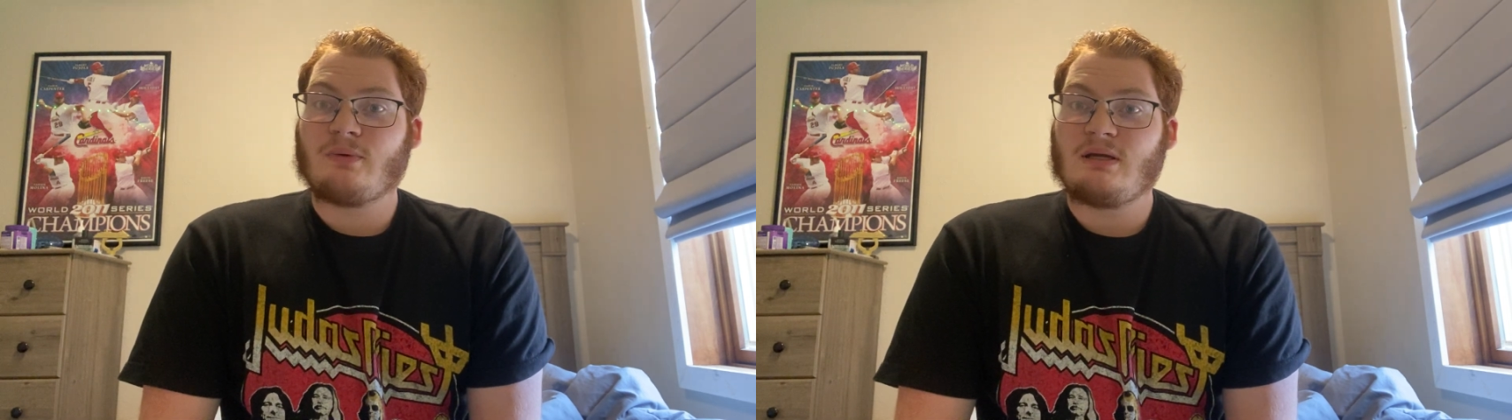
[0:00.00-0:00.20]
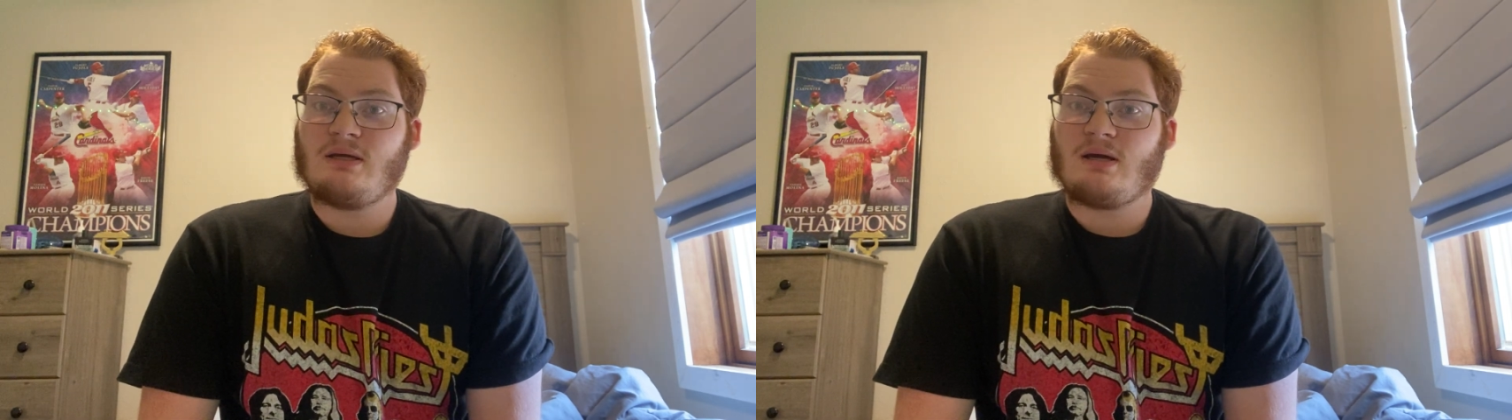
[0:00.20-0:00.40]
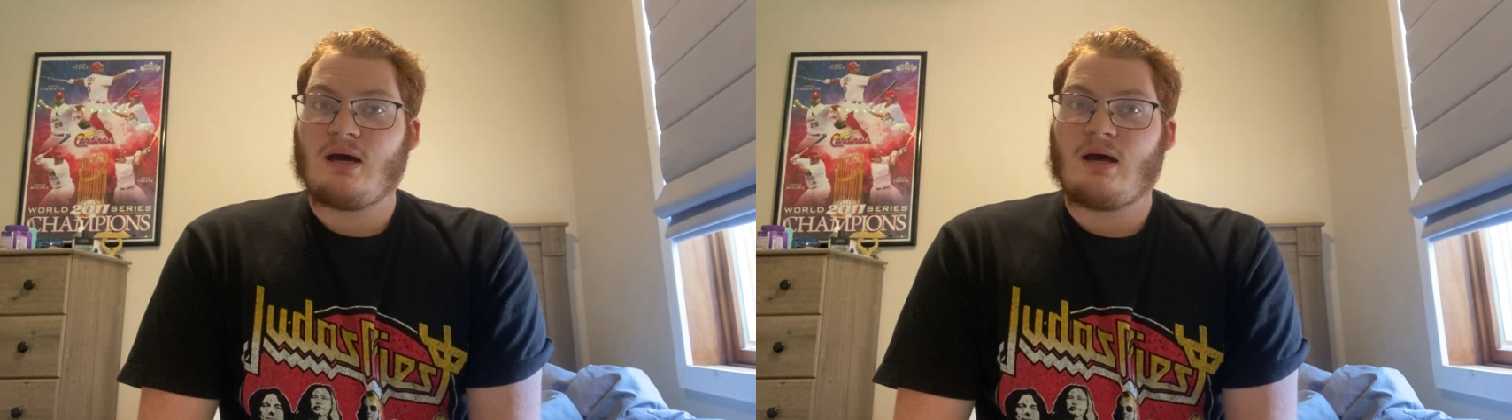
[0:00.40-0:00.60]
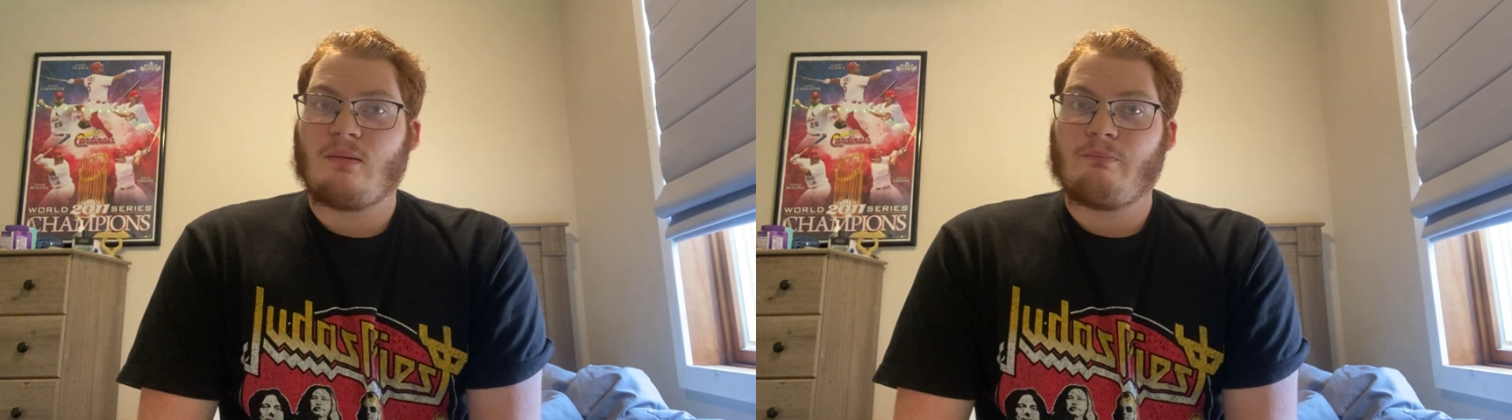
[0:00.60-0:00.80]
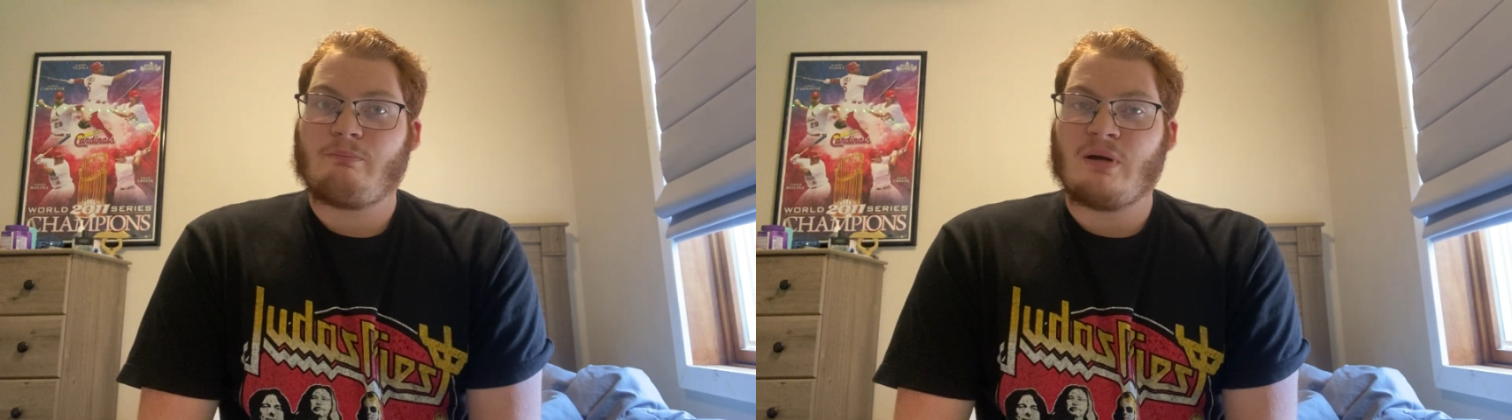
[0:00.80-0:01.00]
Ricky
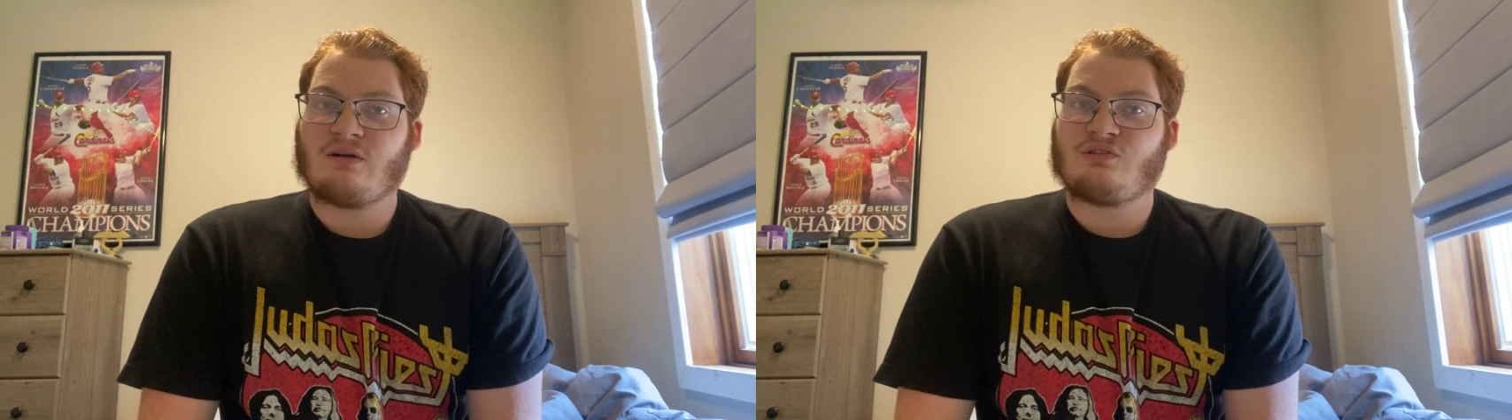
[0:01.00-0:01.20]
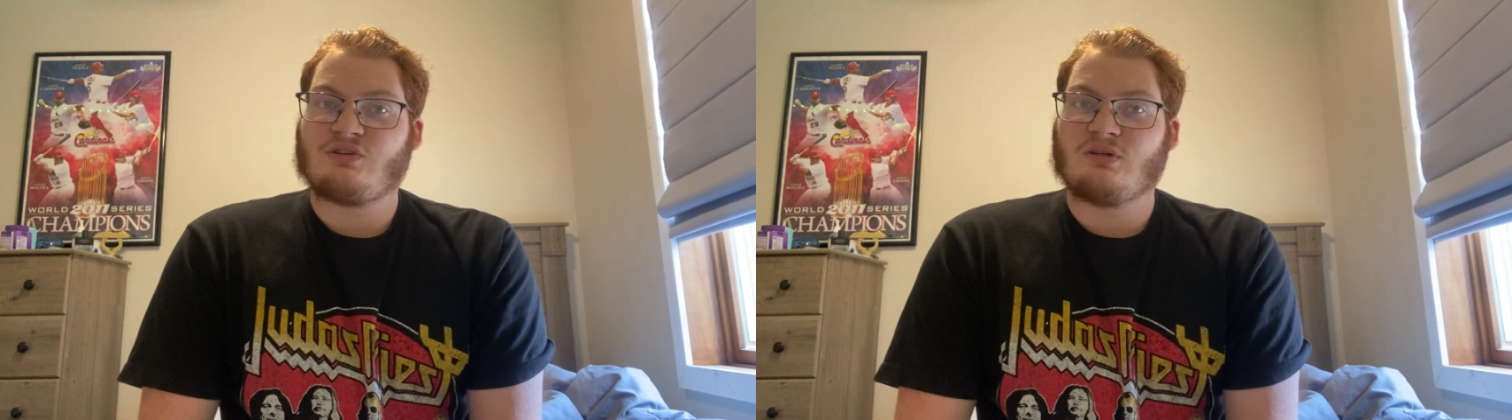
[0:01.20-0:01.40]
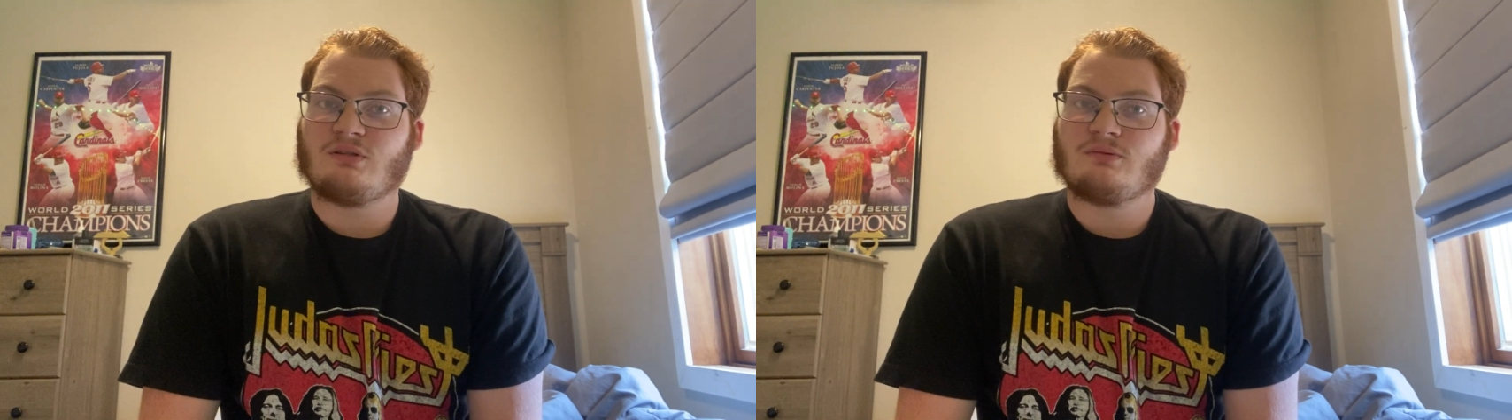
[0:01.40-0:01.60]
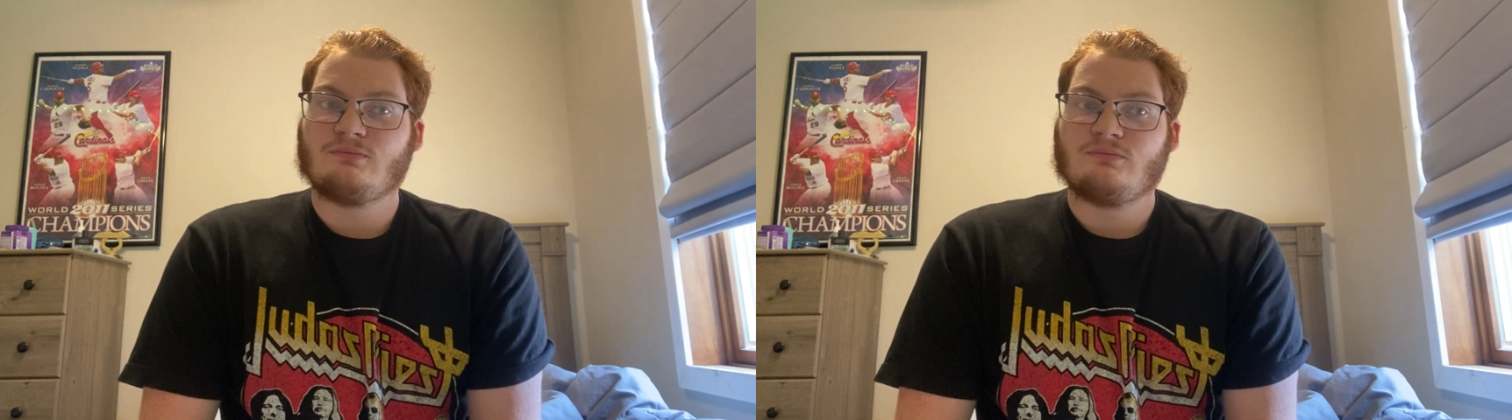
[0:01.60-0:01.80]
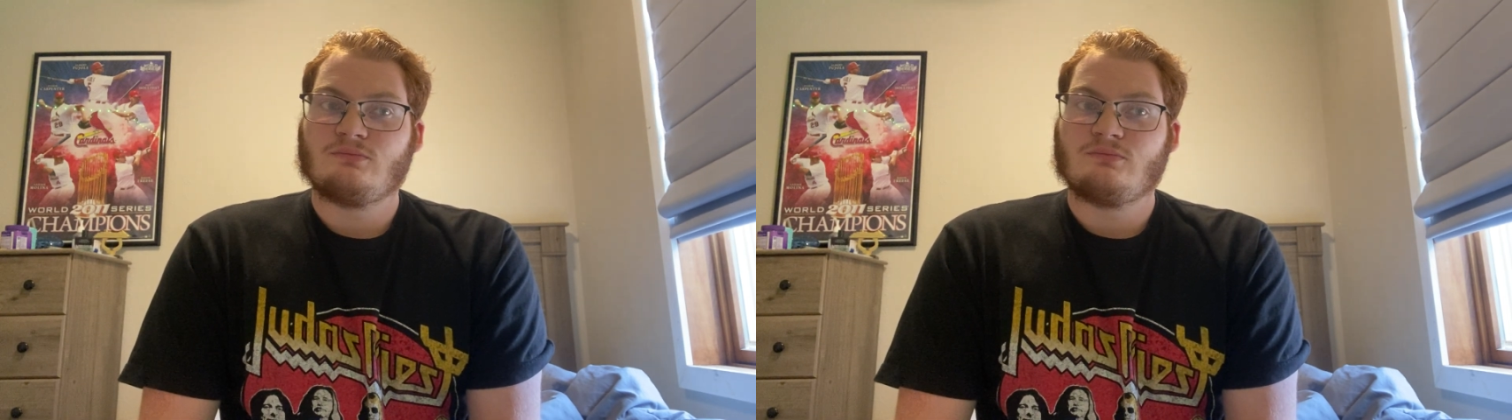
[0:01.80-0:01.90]
Purcell.